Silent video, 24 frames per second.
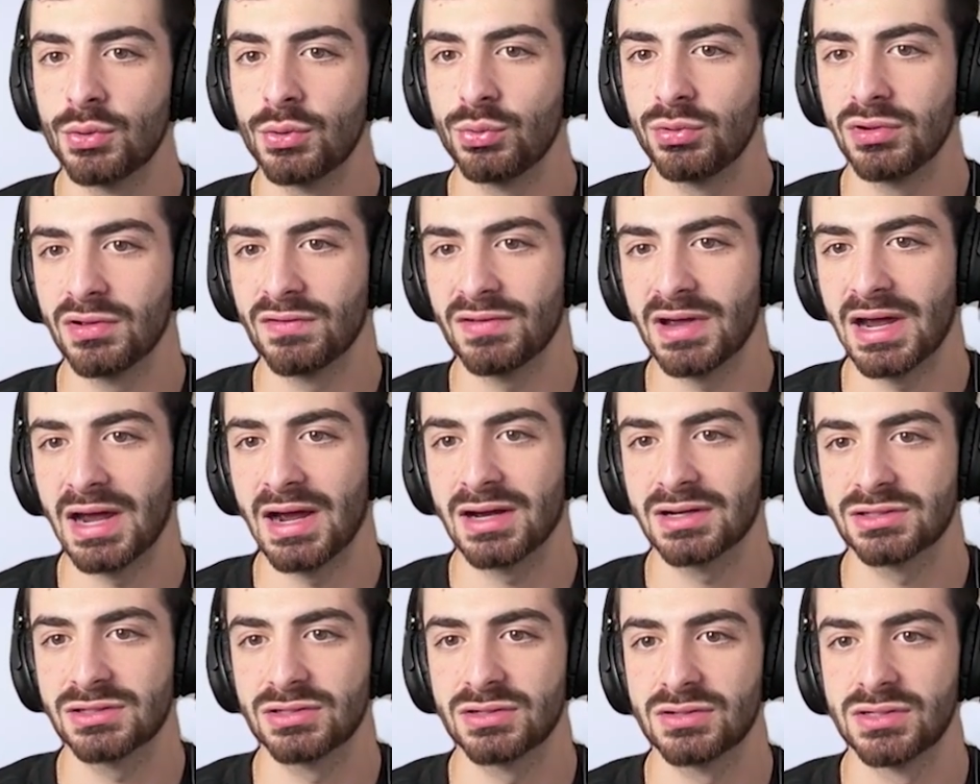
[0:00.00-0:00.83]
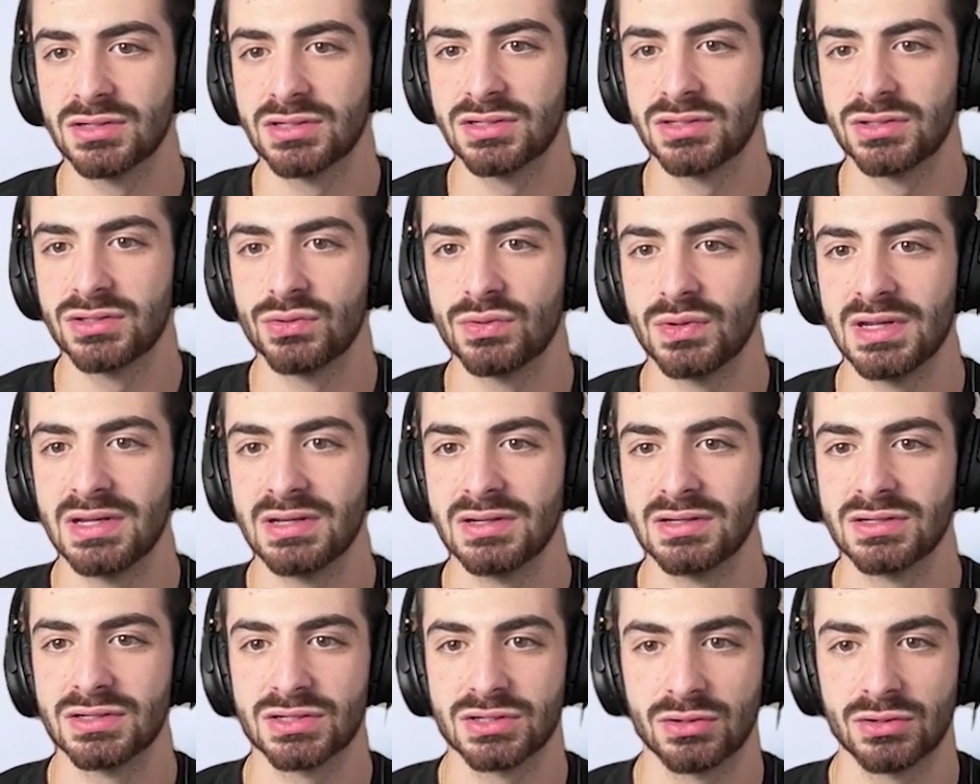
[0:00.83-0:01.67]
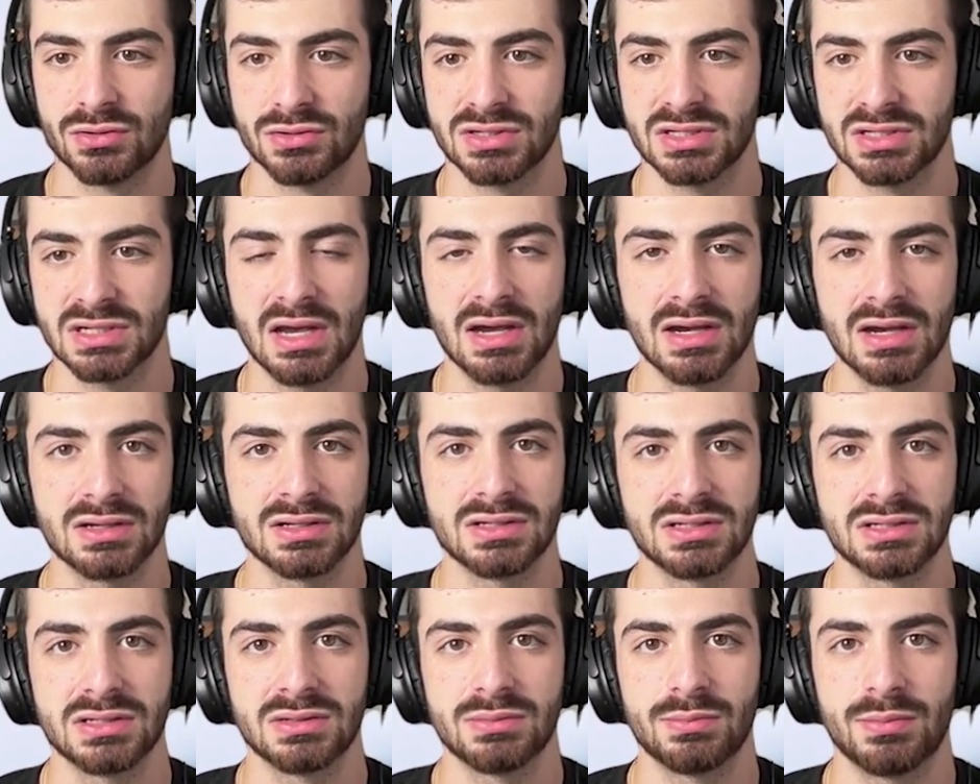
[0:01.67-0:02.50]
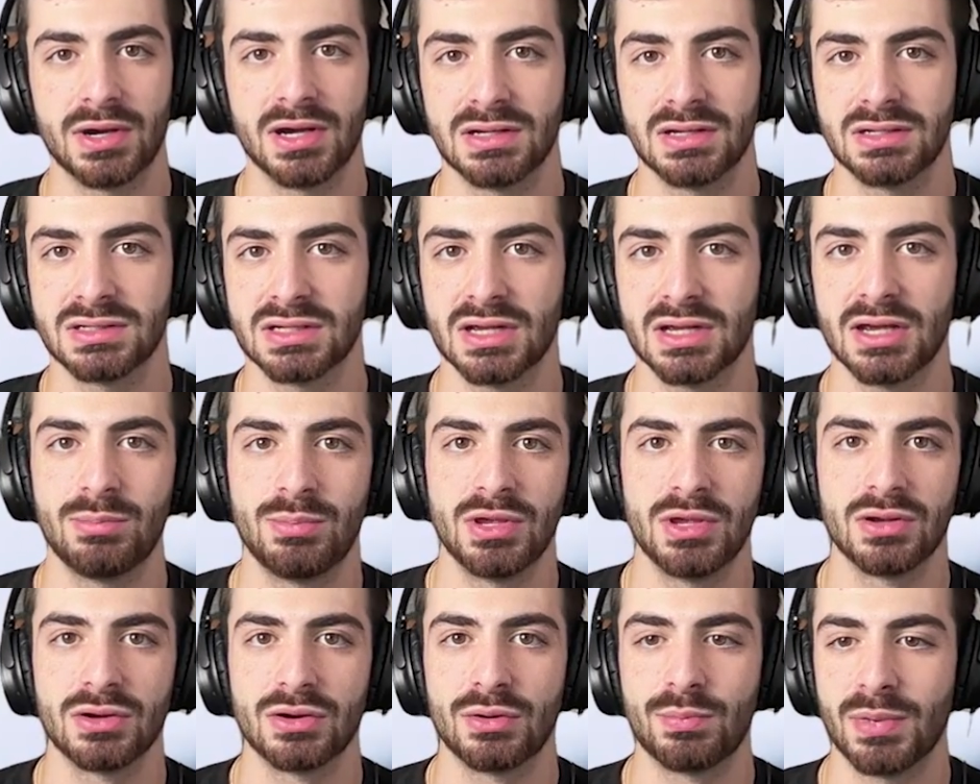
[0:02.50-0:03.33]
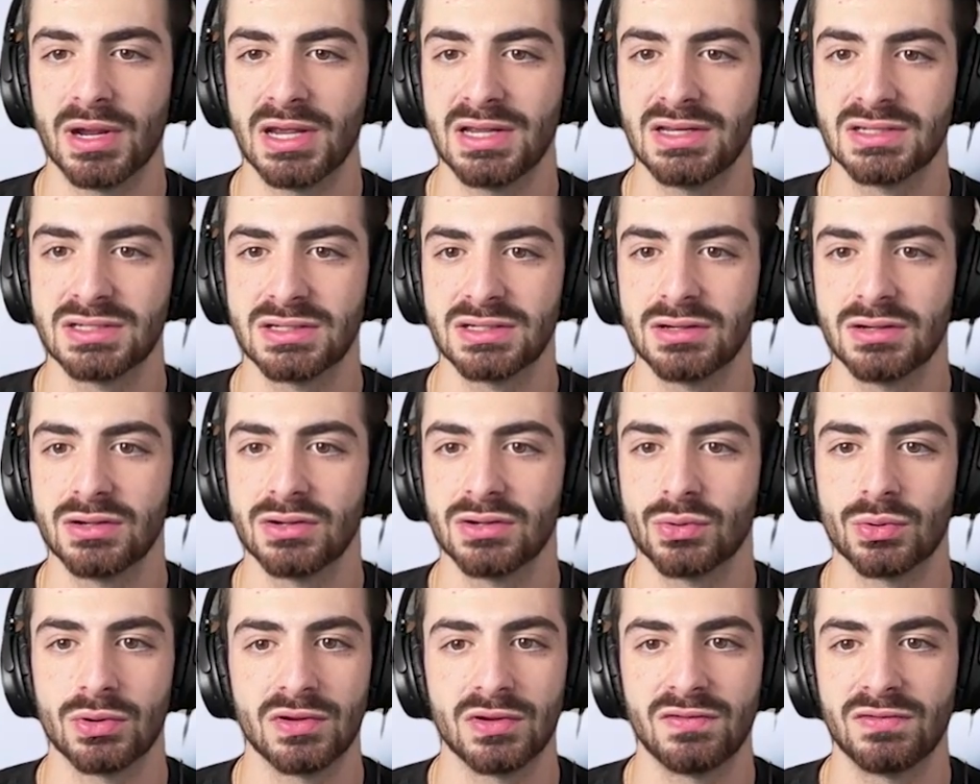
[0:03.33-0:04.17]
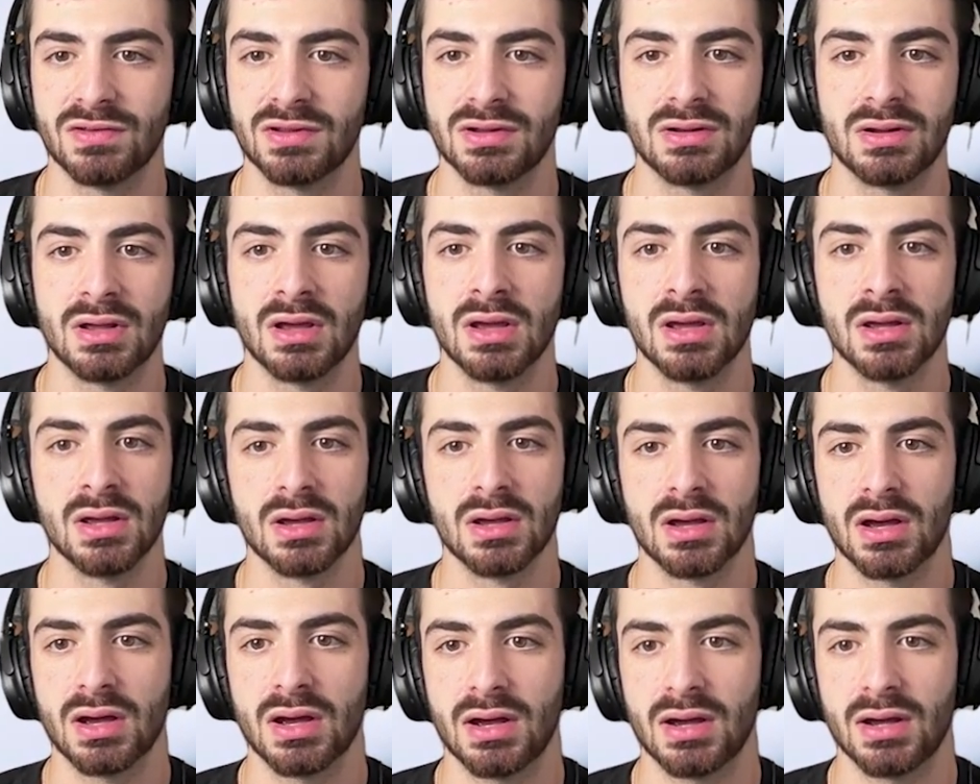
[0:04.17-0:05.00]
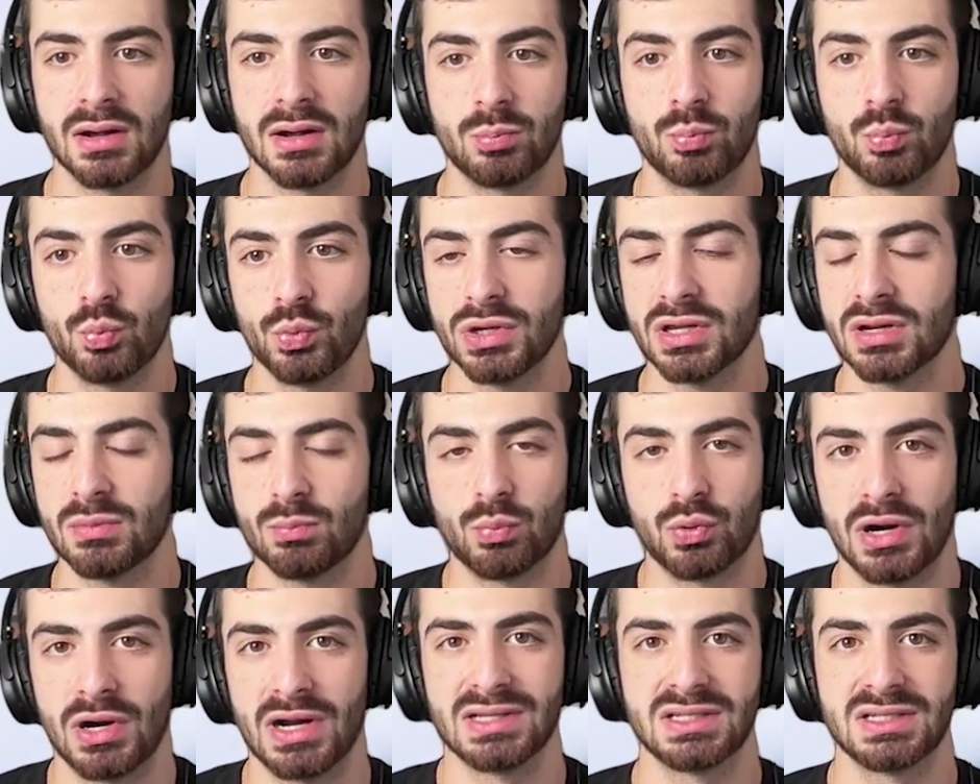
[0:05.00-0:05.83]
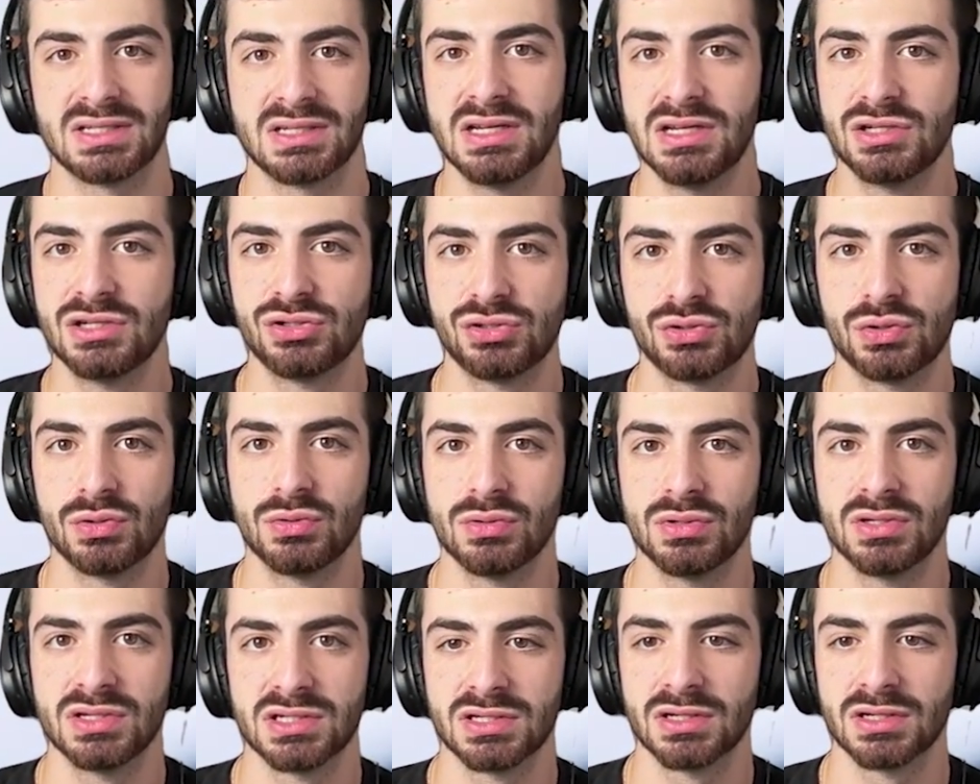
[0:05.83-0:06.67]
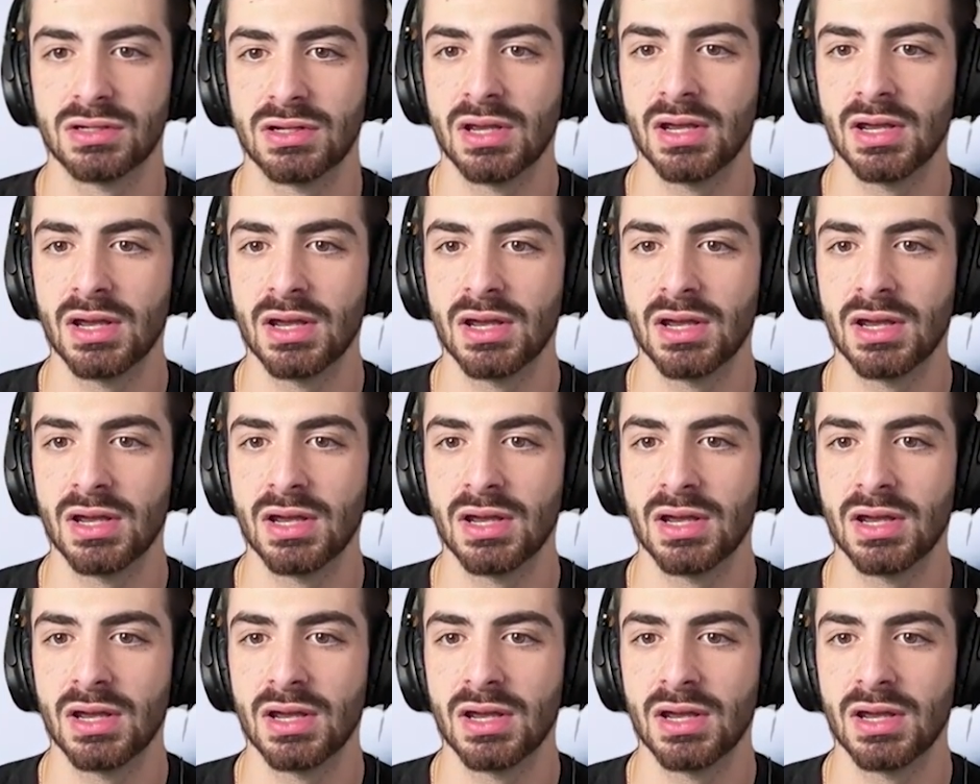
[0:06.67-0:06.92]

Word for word: We have actions to insert text by typing or pasting, or even uh, we can press keystrokes.